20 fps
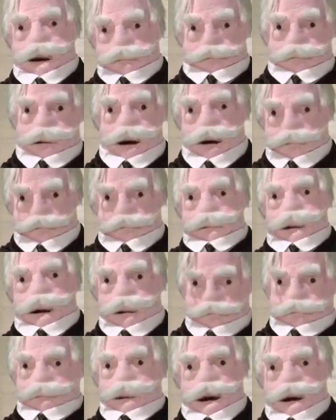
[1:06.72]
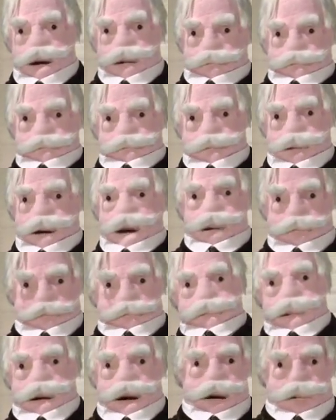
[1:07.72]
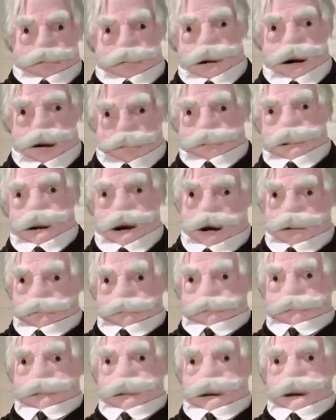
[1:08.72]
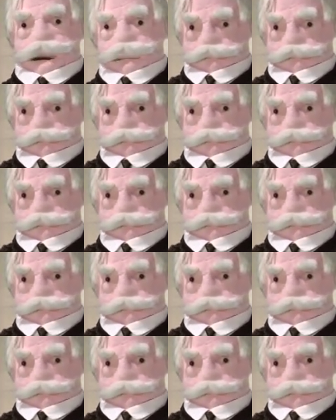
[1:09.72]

Using the bank's funds, the more experienced traders